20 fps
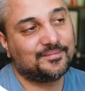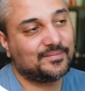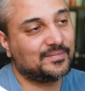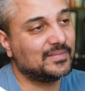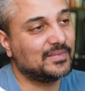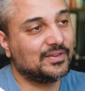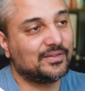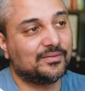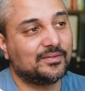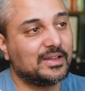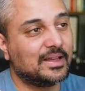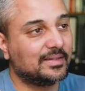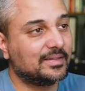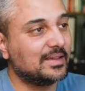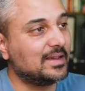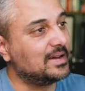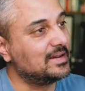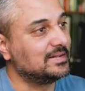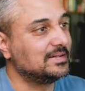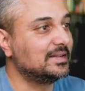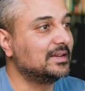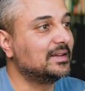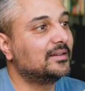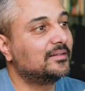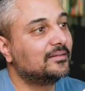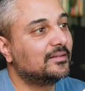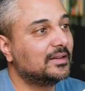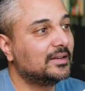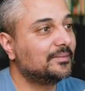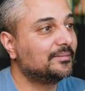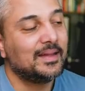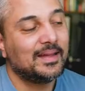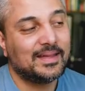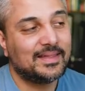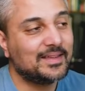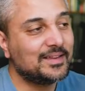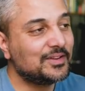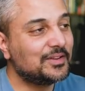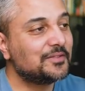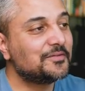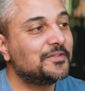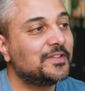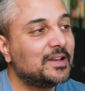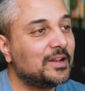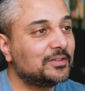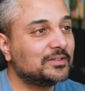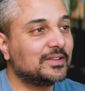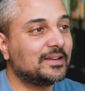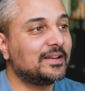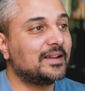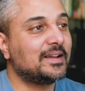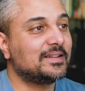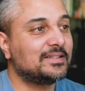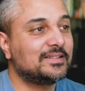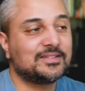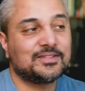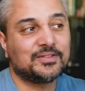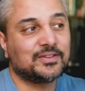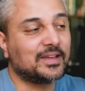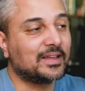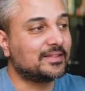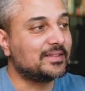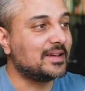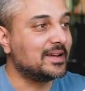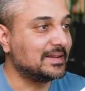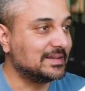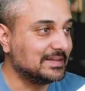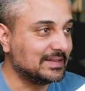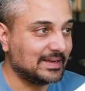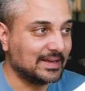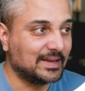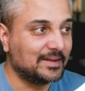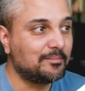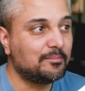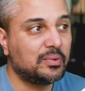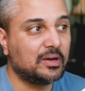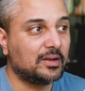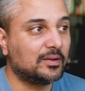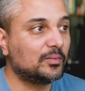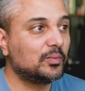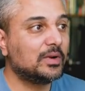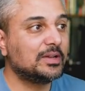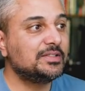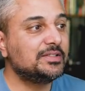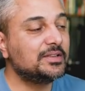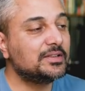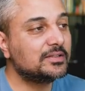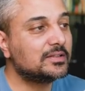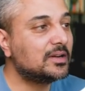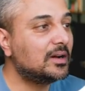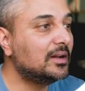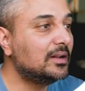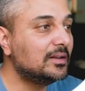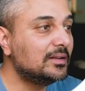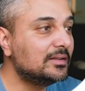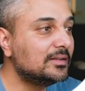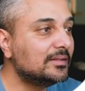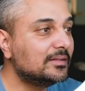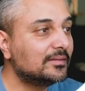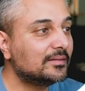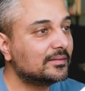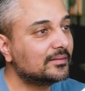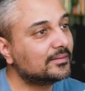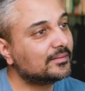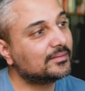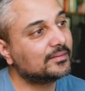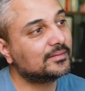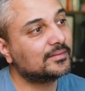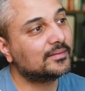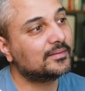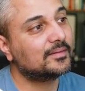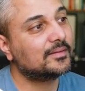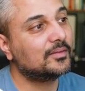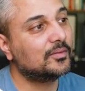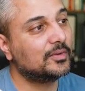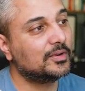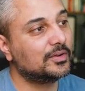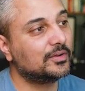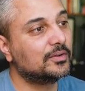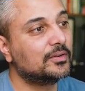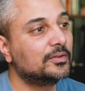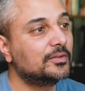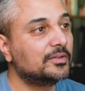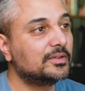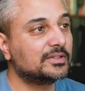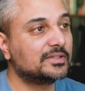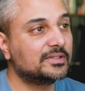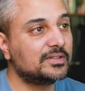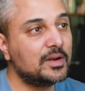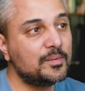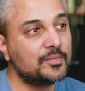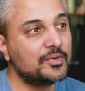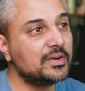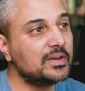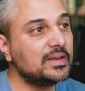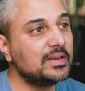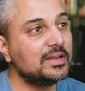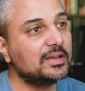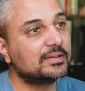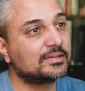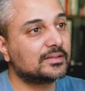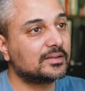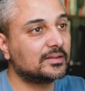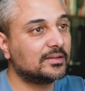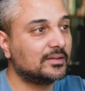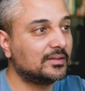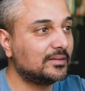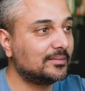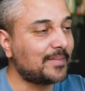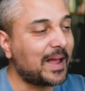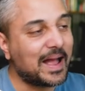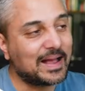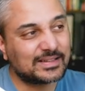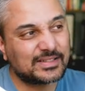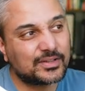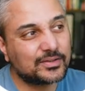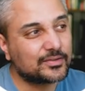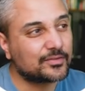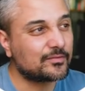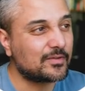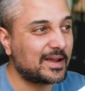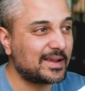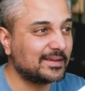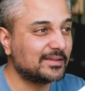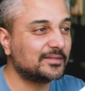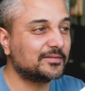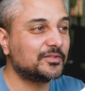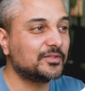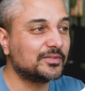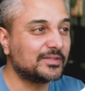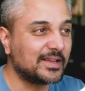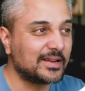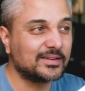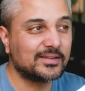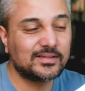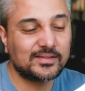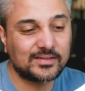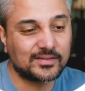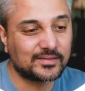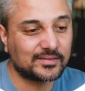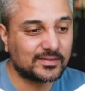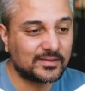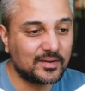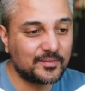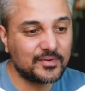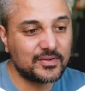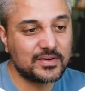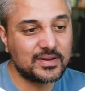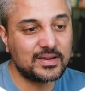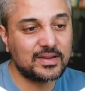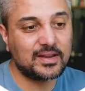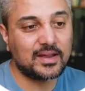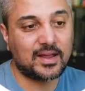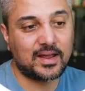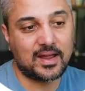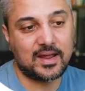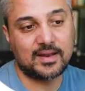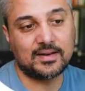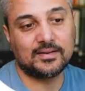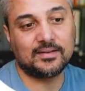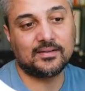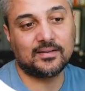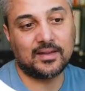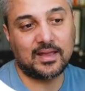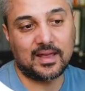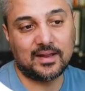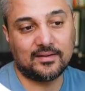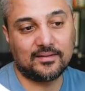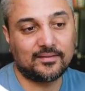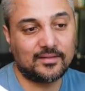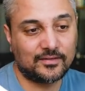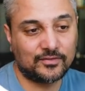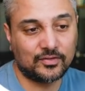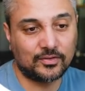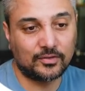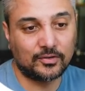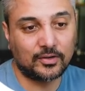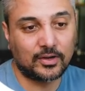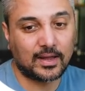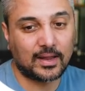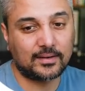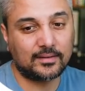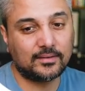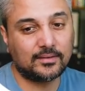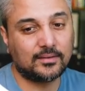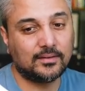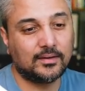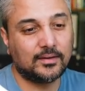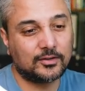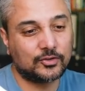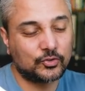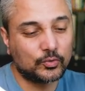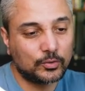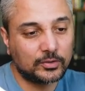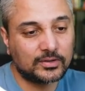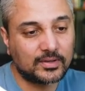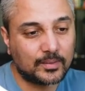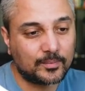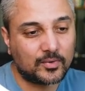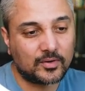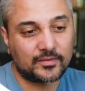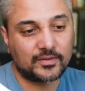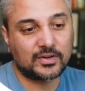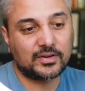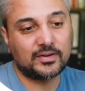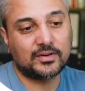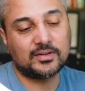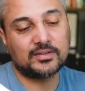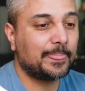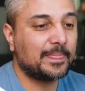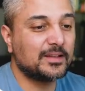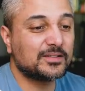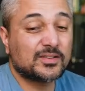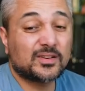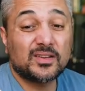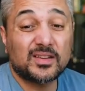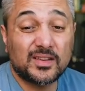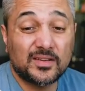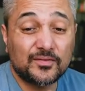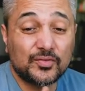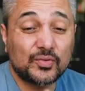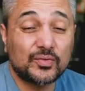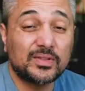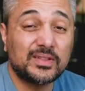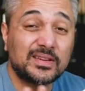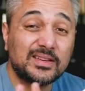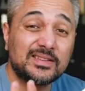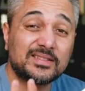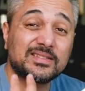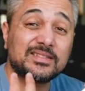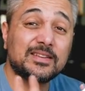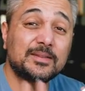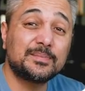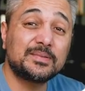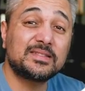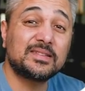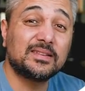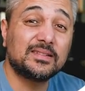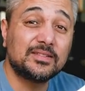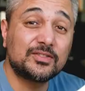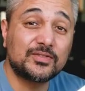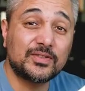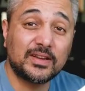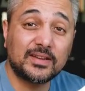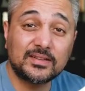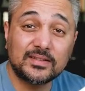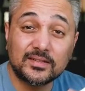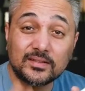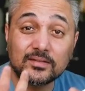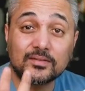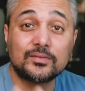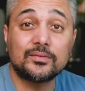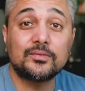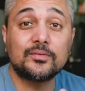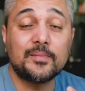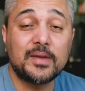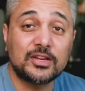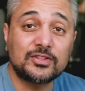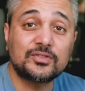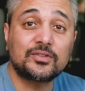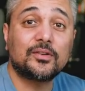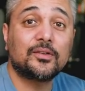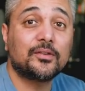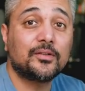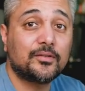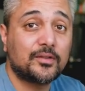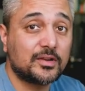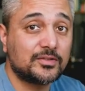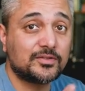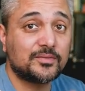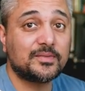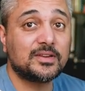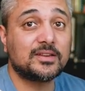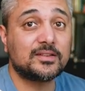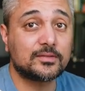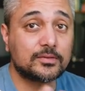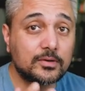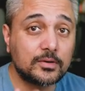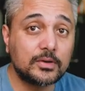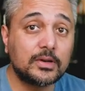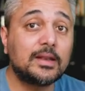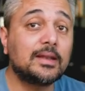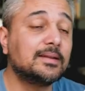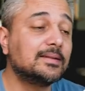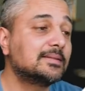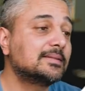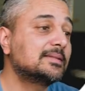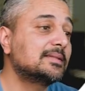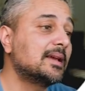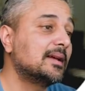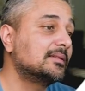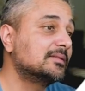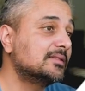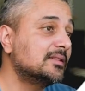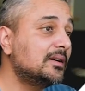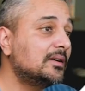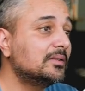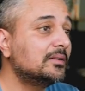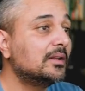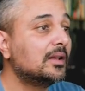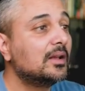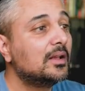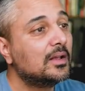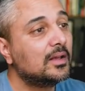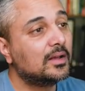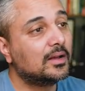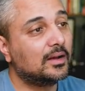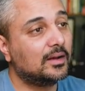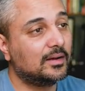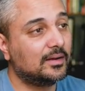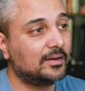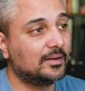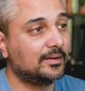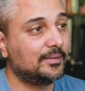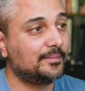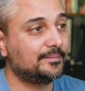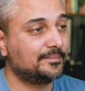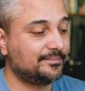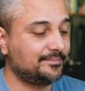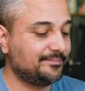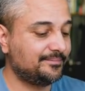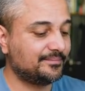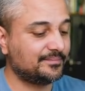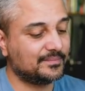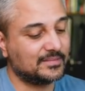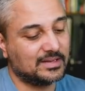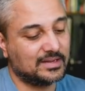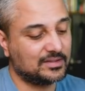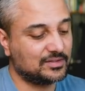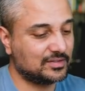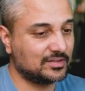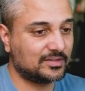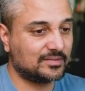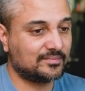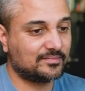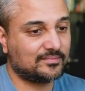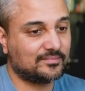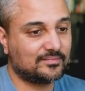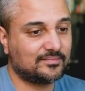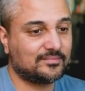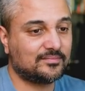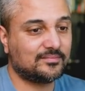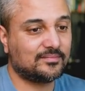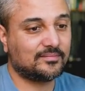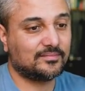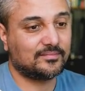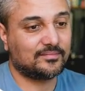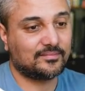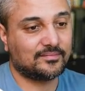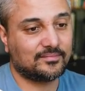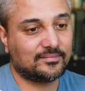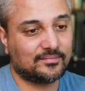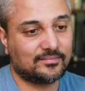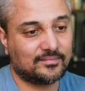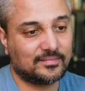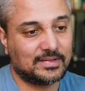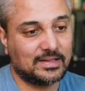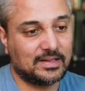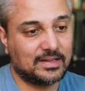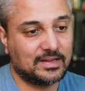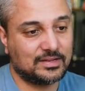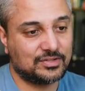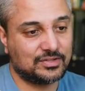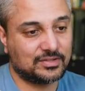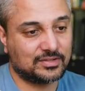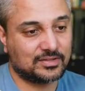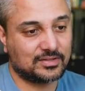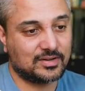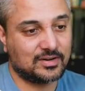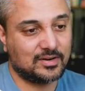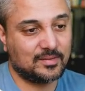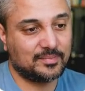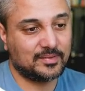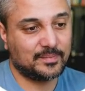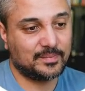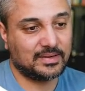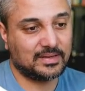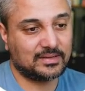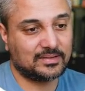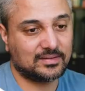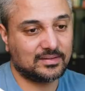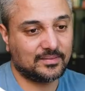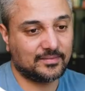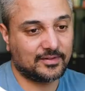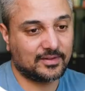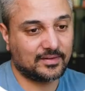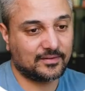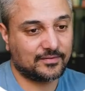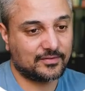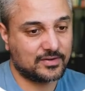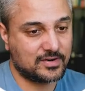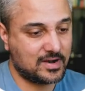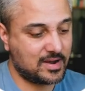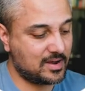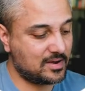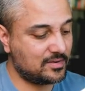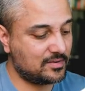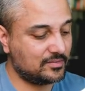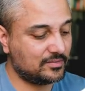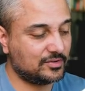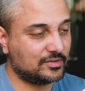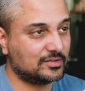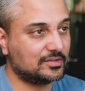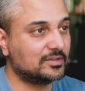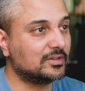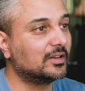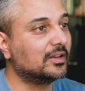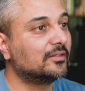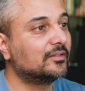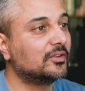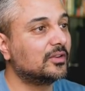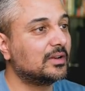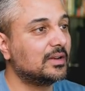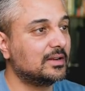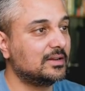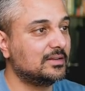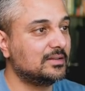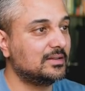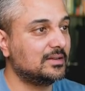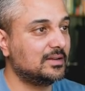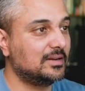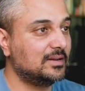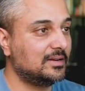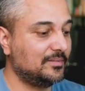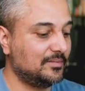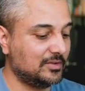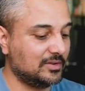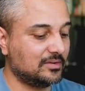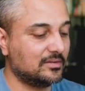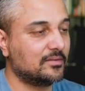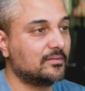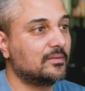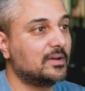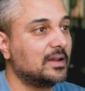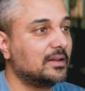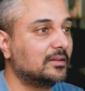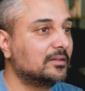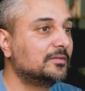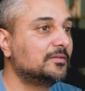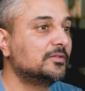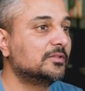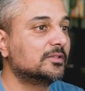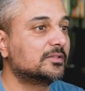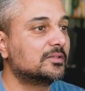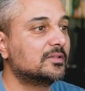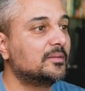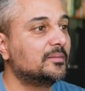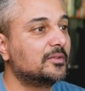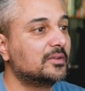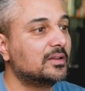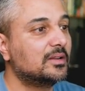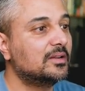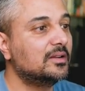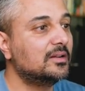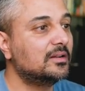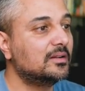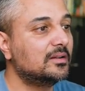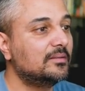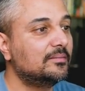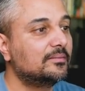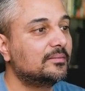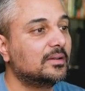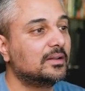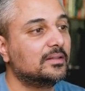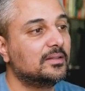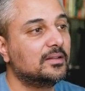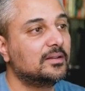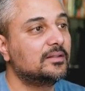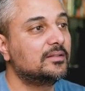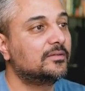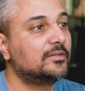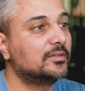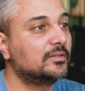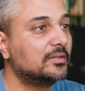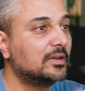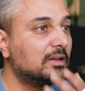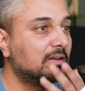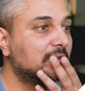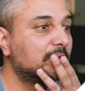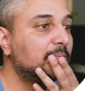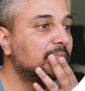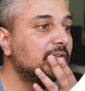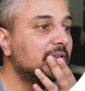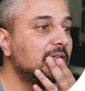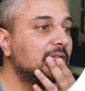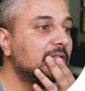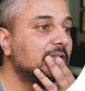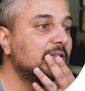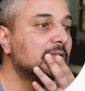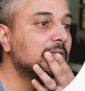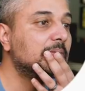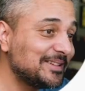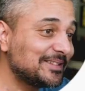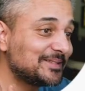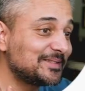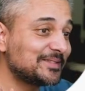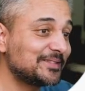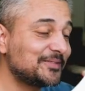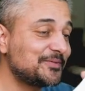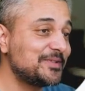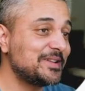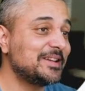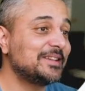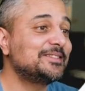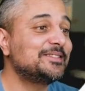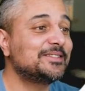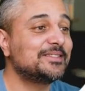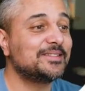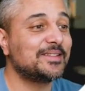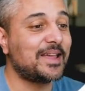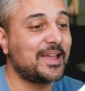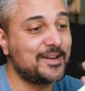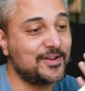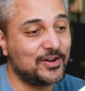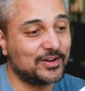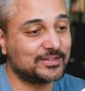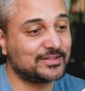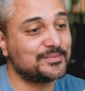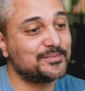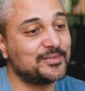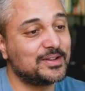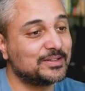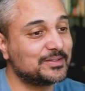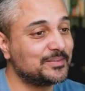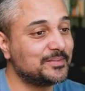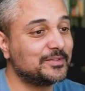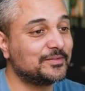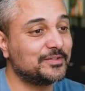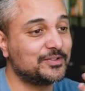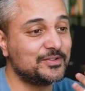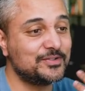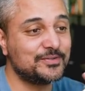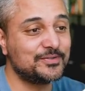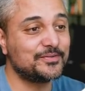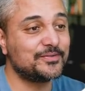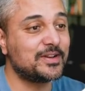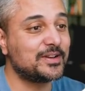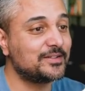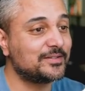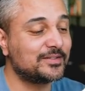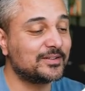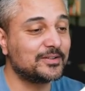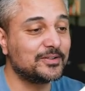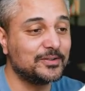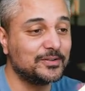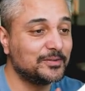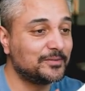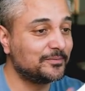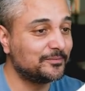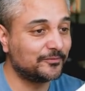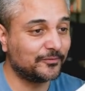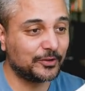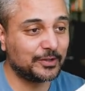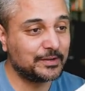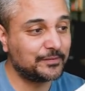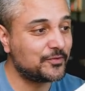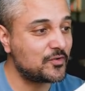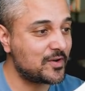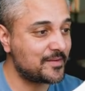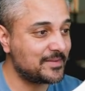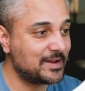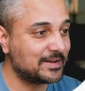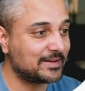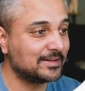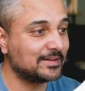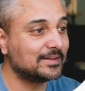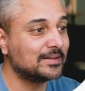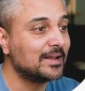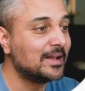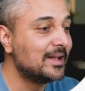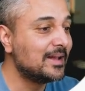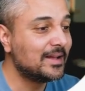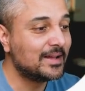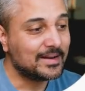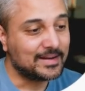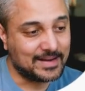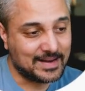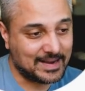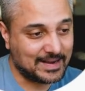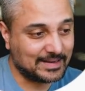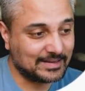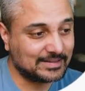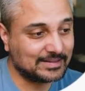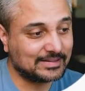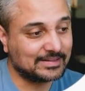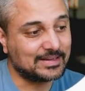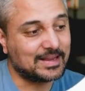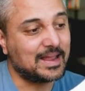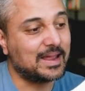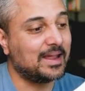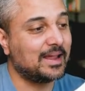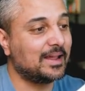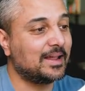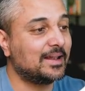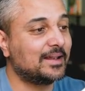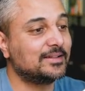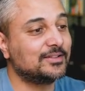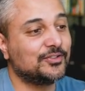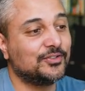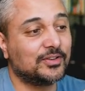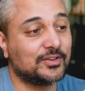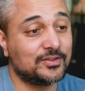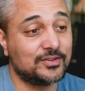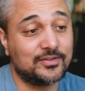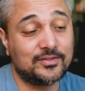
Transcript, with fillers: you get the idea, right? And then you can fill out the rest, you get the idea. But once you're done, when you go to the summary, it's going to ask you to write a few sentences of summary. And again, if you look at the tooltip over here, it's going to give you these tips and tricks to make sure your resume is good and it stands out. Um, let's just let's just copy paste something for now just to give you an idea i'm not going to write a full summary here and then if you hit preview it creates an awesome resume for you ready to go fully formatted nice and you can